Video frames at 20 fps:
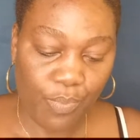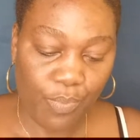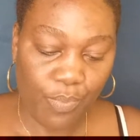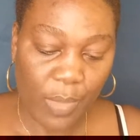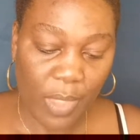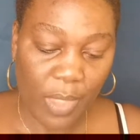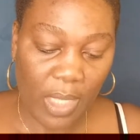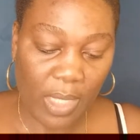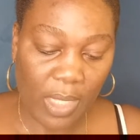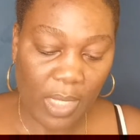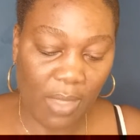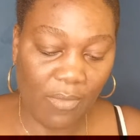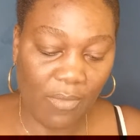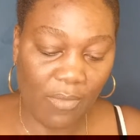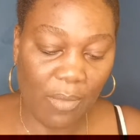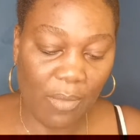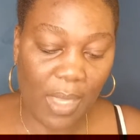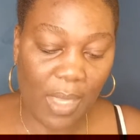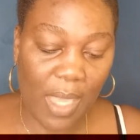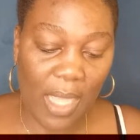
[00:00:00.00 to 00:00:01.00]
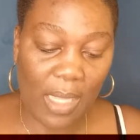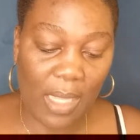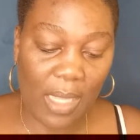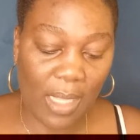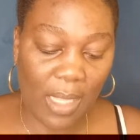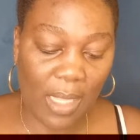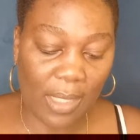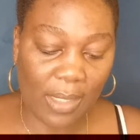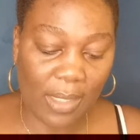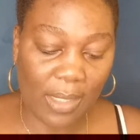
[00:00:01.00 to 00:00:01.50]
It's giving me a
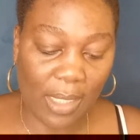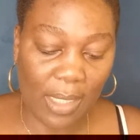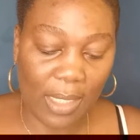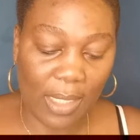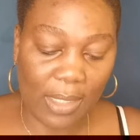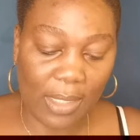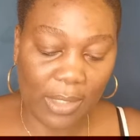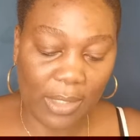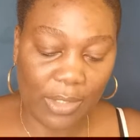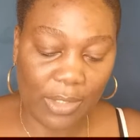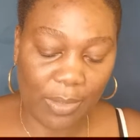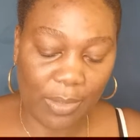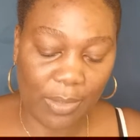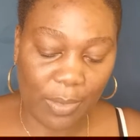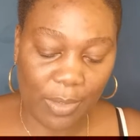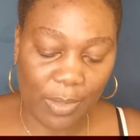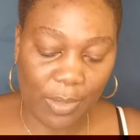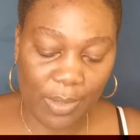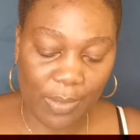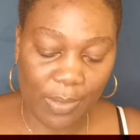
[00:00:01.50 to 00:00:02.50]
lot, a lot of trouble.